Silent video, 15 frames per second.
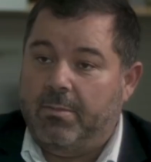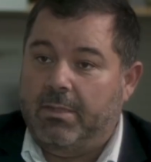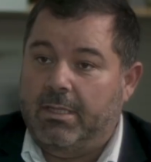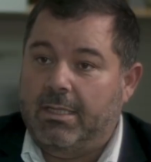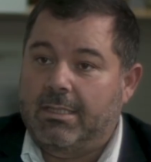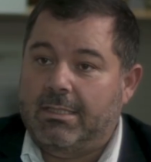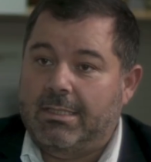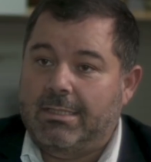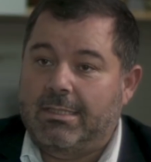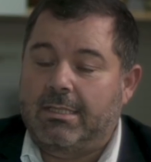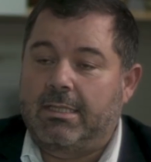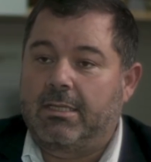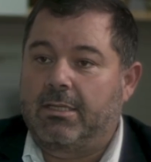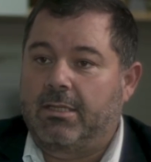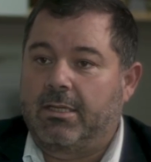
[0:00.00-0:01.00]
of Material Science
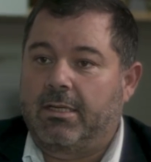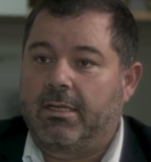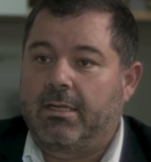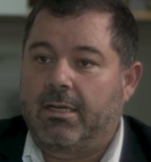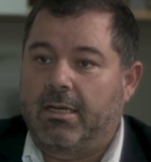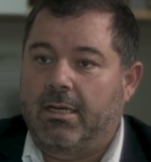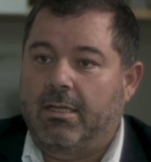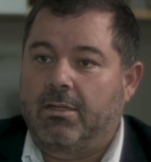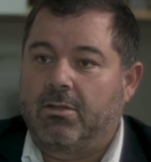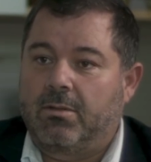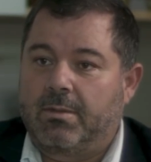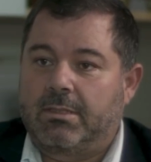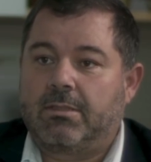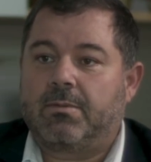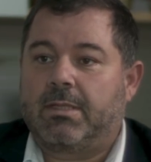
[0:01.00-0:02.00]
and Engineering at the
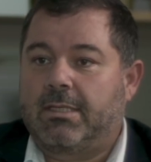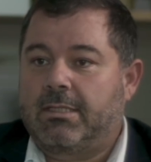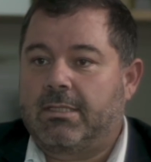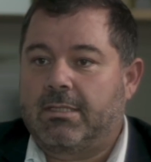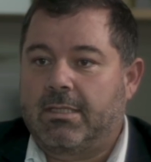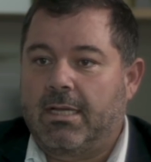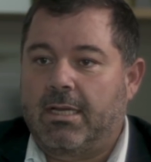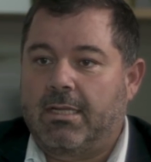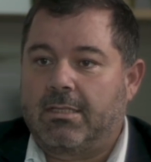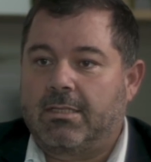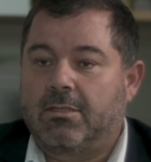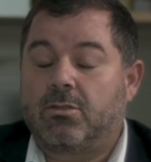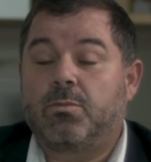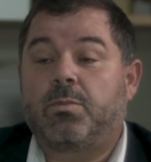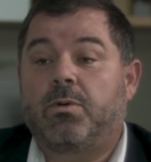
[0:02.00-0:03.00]
University of Texas Dallas
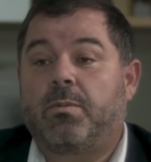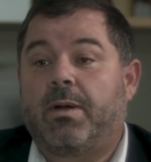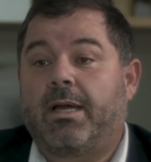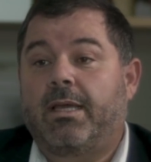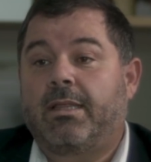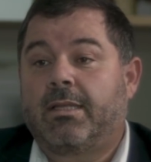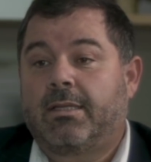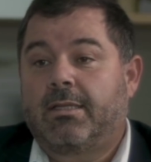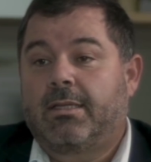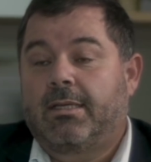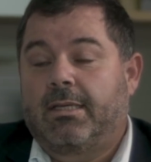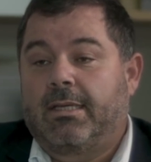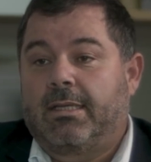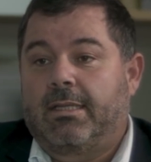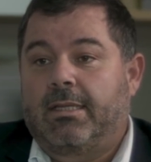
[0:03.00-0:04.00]
is to provide
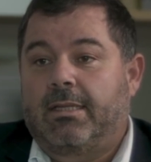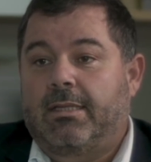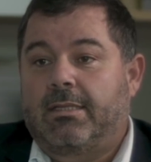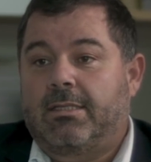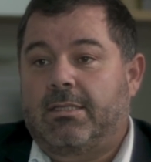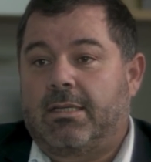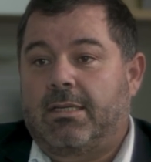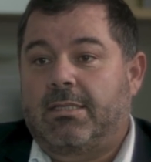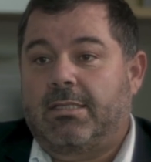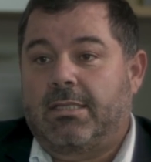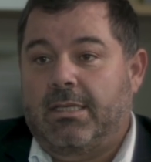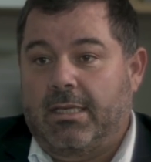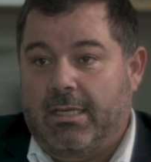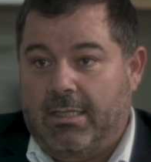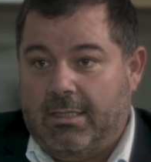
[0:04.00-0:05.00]
the necessary
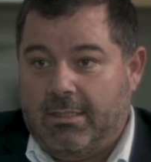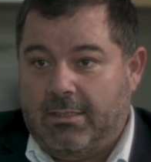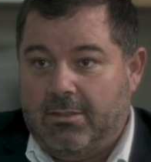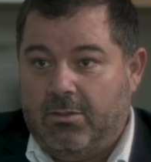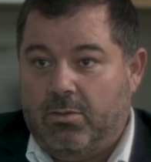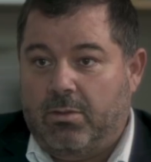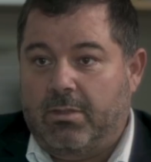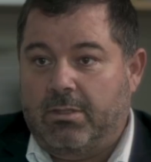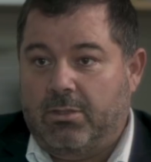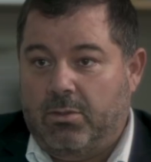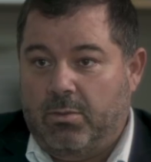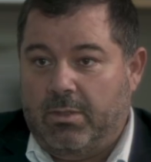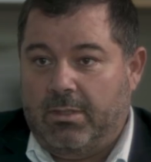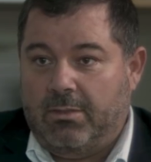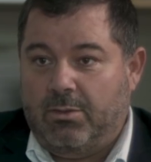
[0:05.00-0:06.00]
skills to our
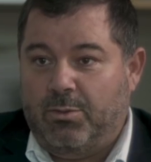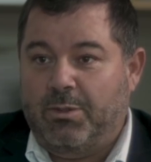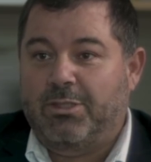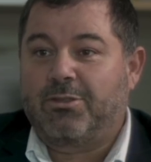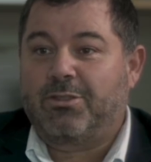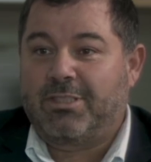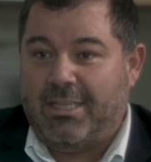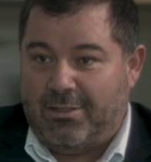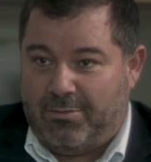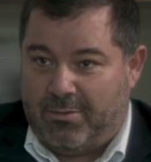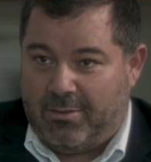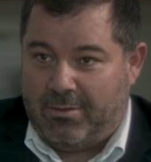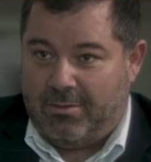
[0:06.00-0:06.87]
students to be successful,